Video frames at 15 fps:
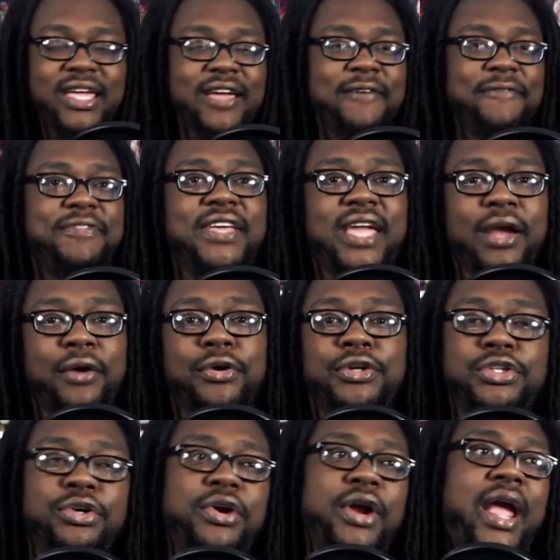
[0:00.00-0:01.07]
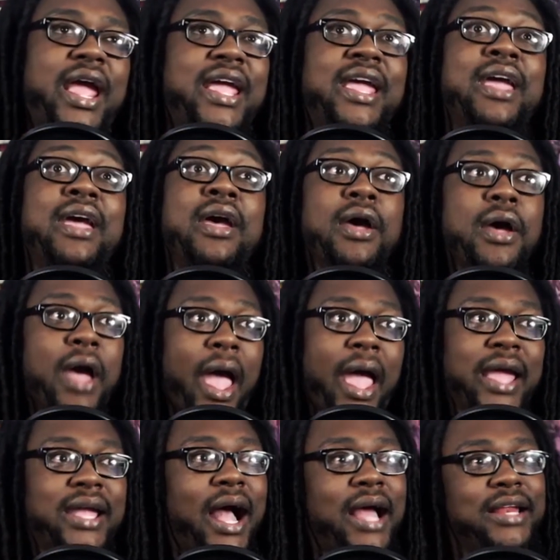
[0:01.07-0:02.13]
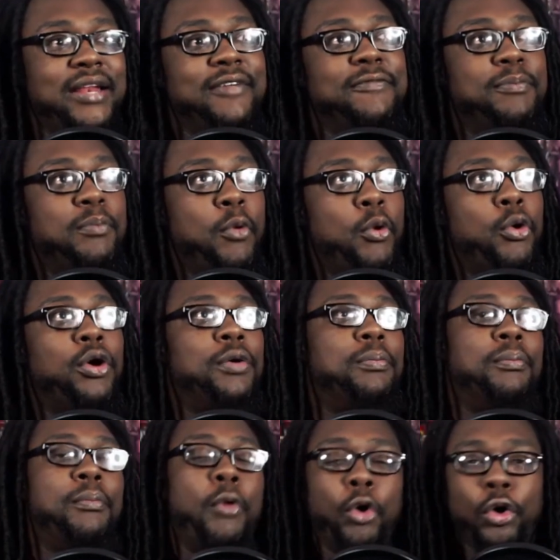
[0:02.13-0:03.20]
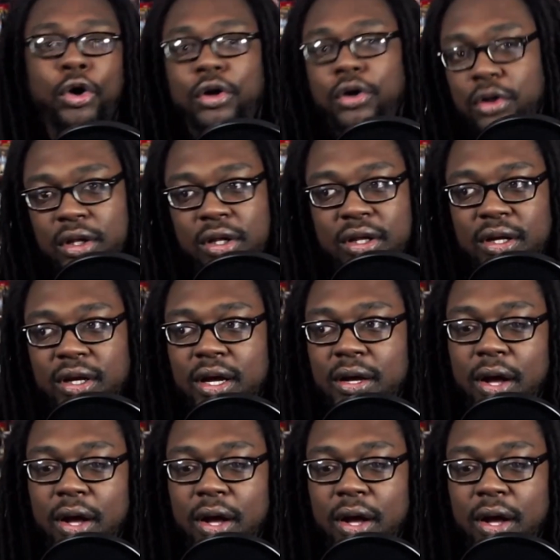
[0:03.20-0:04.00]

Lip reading: give the character a kind of more moral